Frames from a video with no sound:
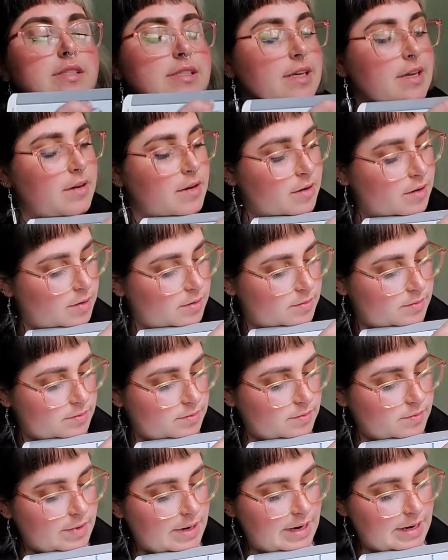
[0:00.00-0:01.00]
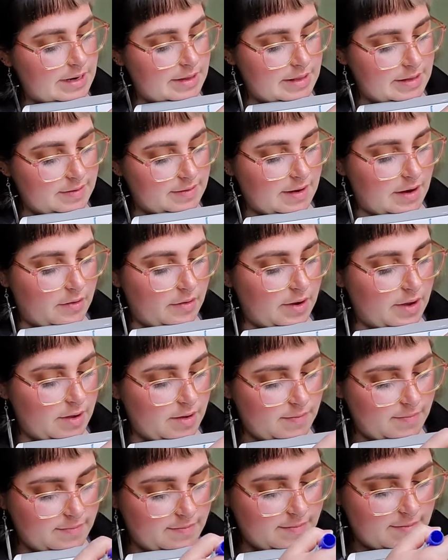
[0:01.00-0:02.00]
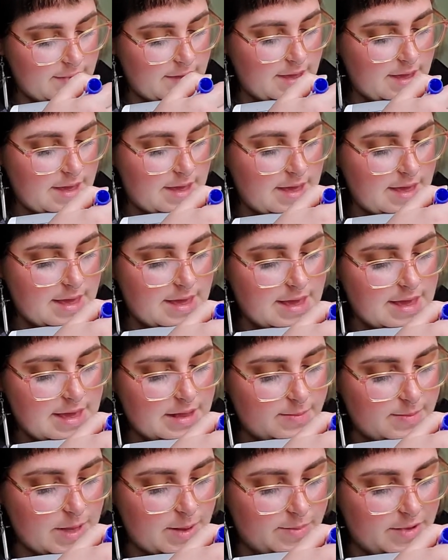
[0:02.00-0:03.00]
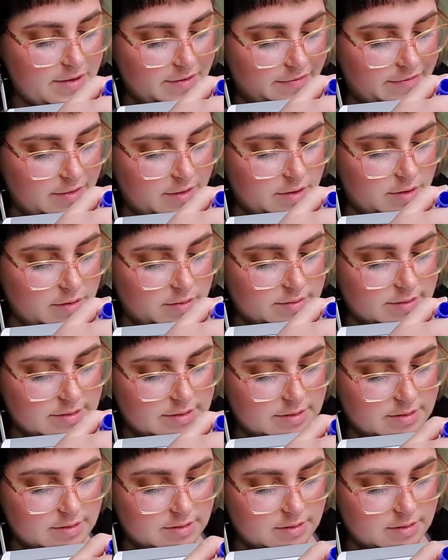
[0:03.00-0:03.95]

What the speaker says: here, right, in this area, and maybe it flows